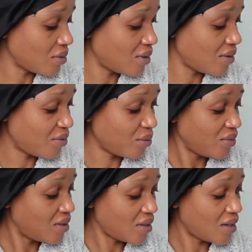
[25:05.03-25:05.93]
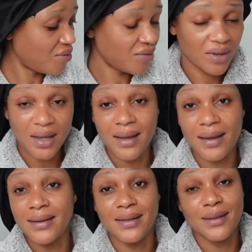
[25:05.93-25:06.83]
Self-care
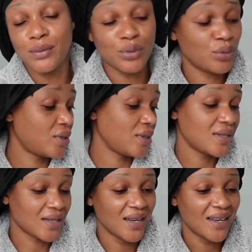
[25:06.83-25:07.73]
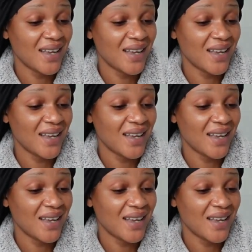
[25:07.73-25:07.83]
is important.